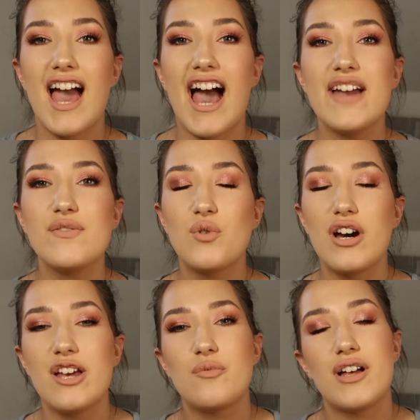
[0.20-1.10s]
Hi
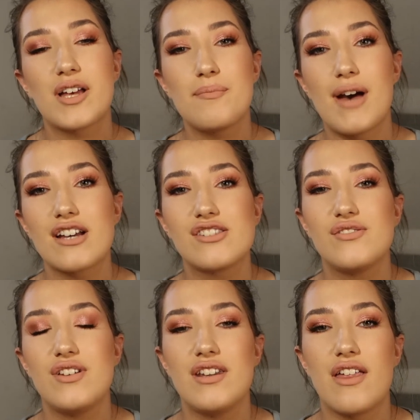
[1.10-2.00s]
everyone and welcome back
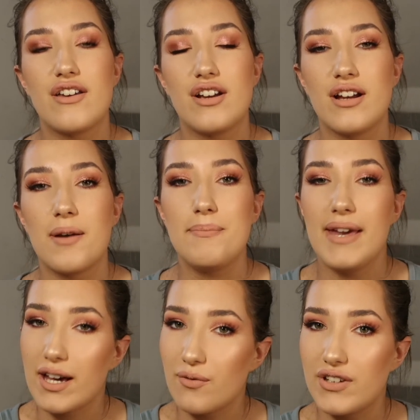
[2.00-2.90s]
to another
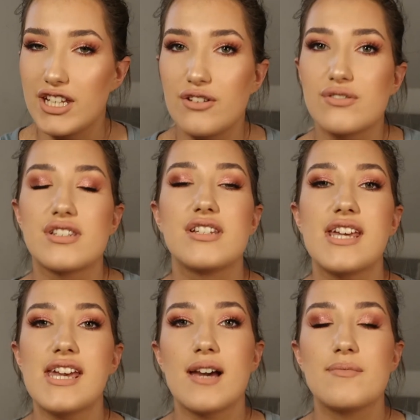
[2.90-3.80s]
makeup video. So
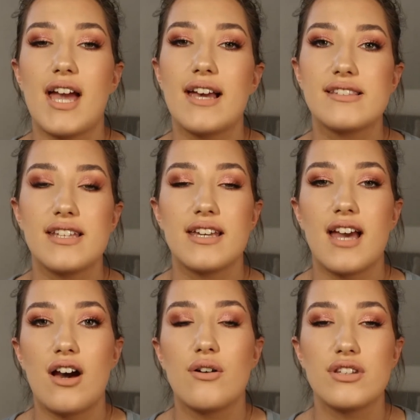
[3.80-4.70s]
today I'm testing
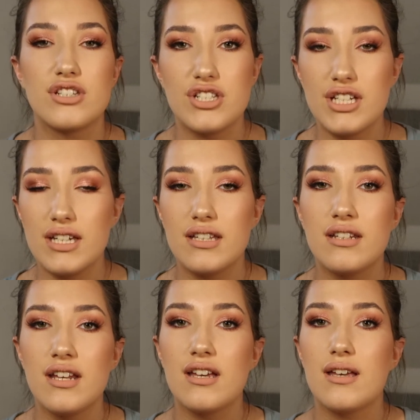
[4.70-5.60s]
out the
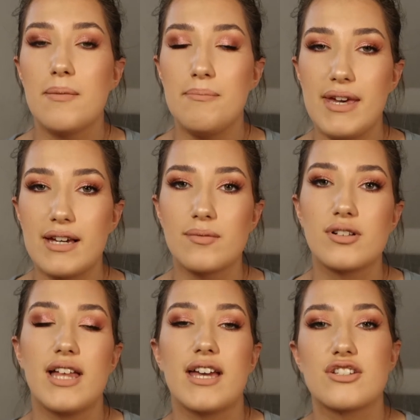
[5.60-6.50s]
Shein makeup
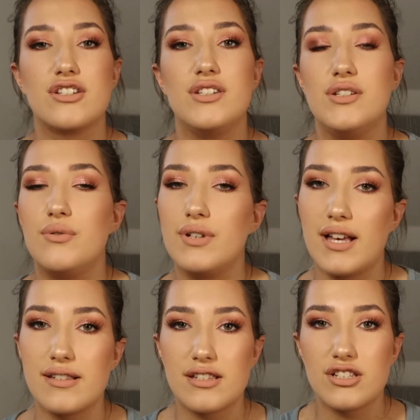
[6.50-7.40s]
collection known
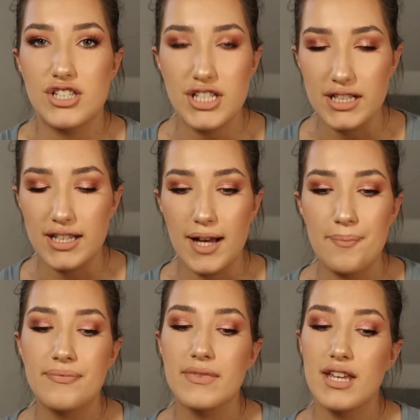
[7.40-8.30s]
as She
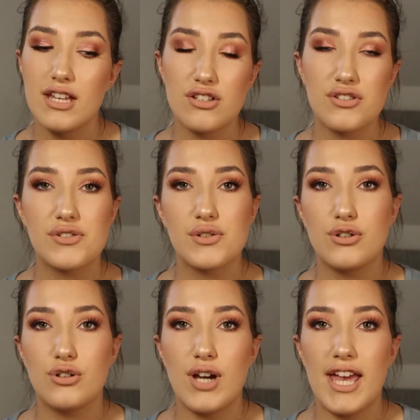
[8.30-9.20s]
Glam.
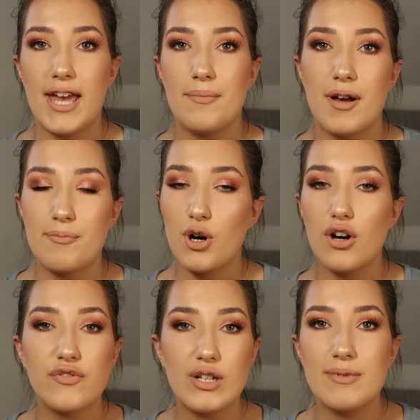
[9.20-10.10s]
So I
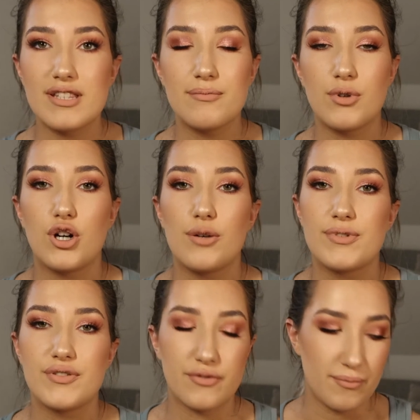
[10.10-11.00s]
bought a few bits and
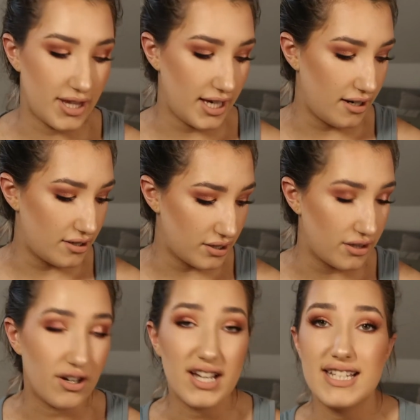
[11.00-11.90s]
bobs from there, so I
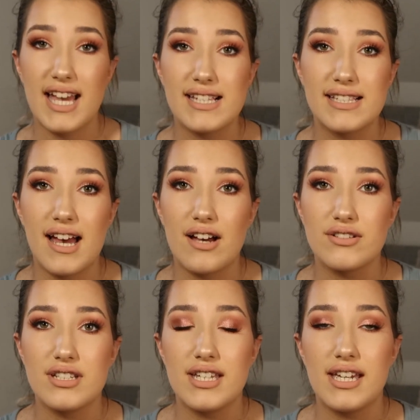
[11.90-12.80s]
thought I'd test it out
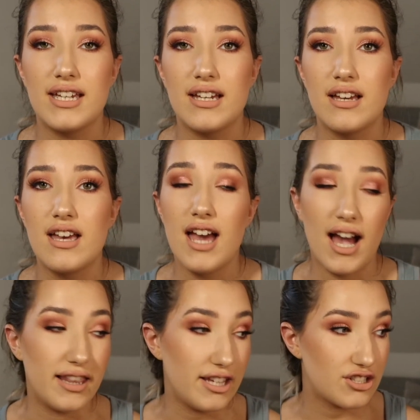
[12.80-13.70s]
today.
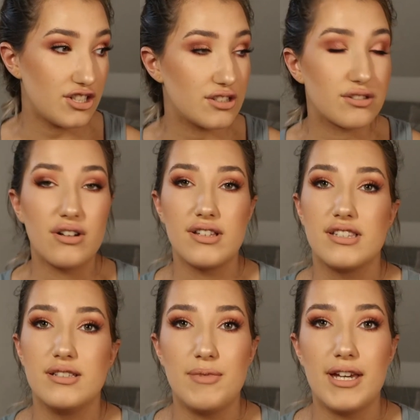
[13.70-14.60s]
I literally just got this
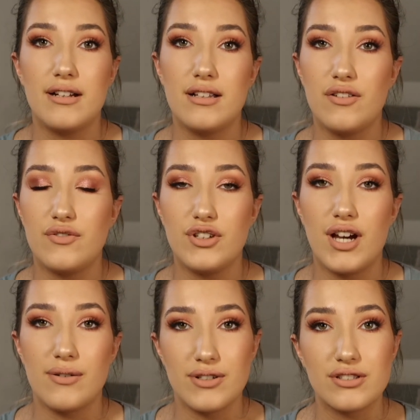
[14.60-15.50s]
in the mail a few
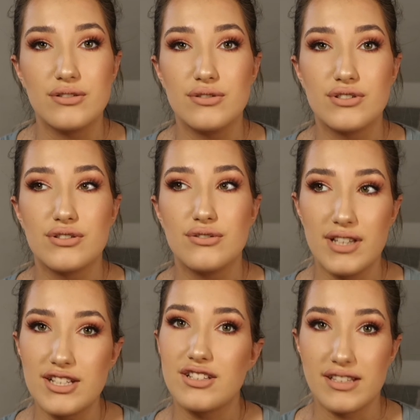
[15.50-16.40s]
hours ago, so
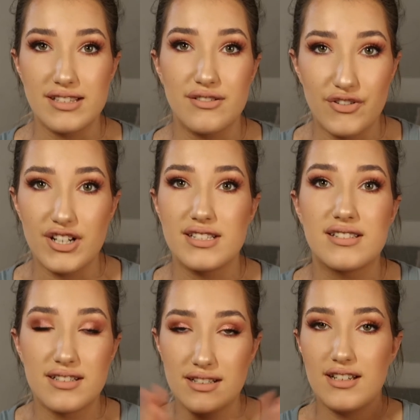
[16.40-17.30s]
literally this is the
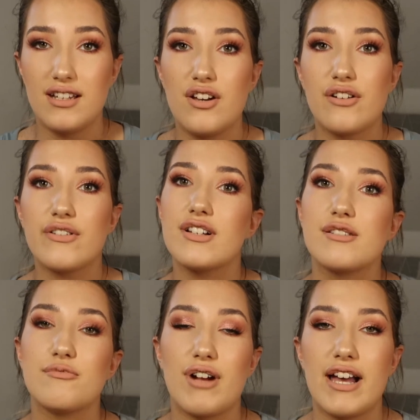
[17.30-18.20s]
first
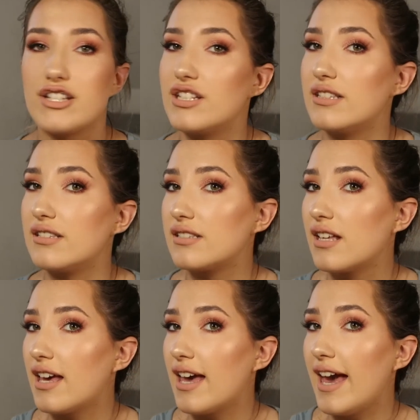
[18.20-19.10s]
impressions.
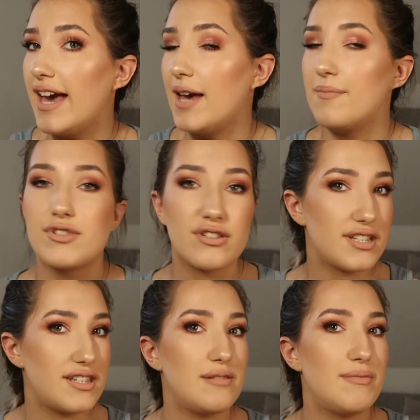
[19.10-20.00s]
So
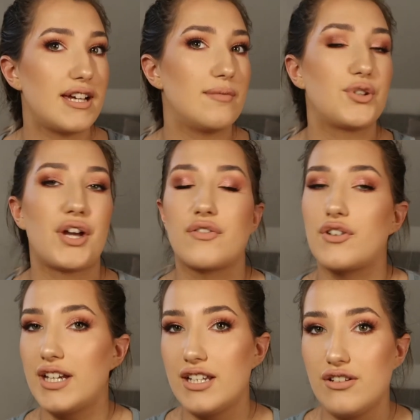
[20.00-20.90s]
this is the makeup look I've
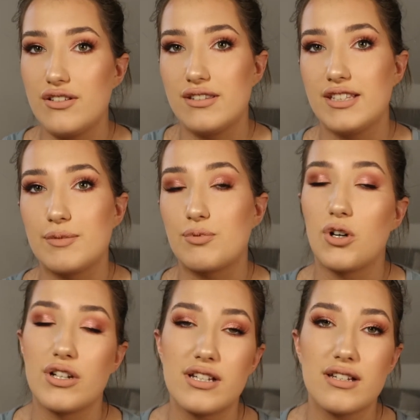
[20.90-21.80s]
created using these
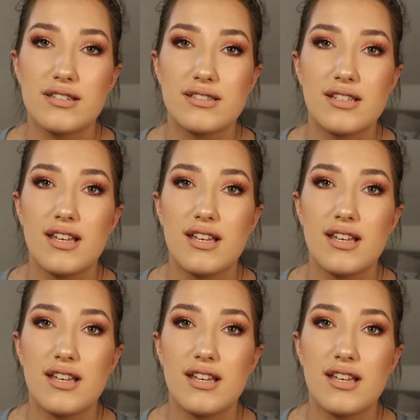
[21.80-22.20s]
products.